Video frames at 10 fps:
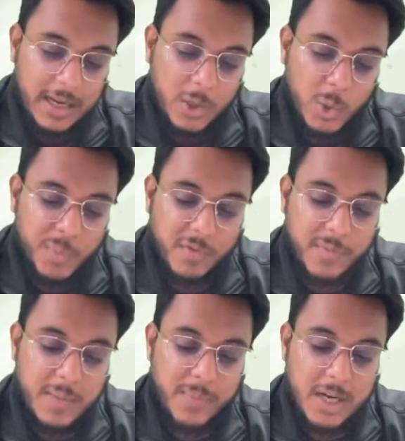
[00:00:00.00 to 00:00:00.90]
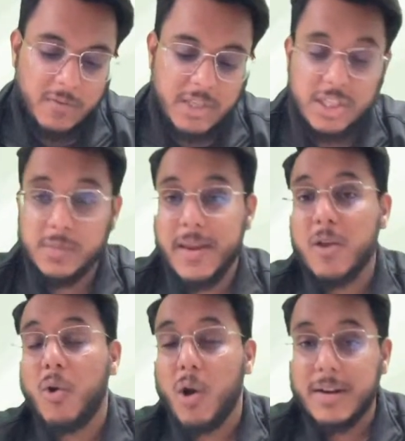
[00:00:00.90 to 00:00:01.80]
a group of people which is
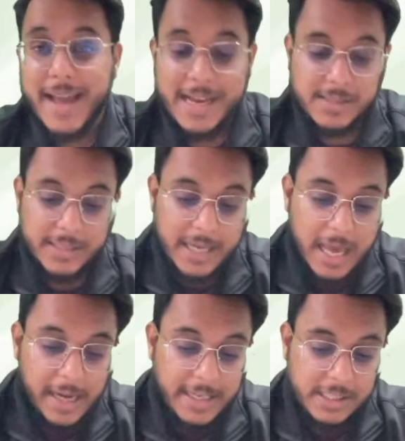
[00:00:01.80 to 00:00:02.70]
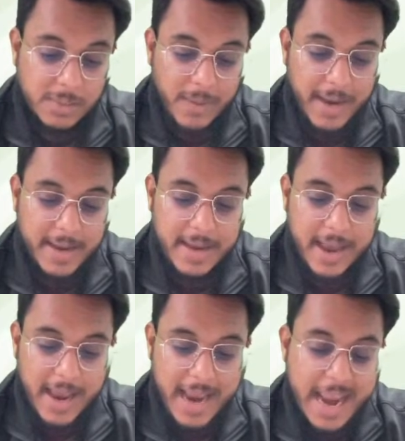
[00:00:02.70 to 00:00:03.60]
being called as a terrorist by
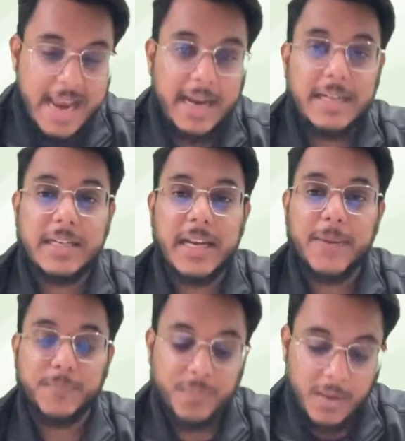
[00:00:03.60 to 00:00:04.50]
a country,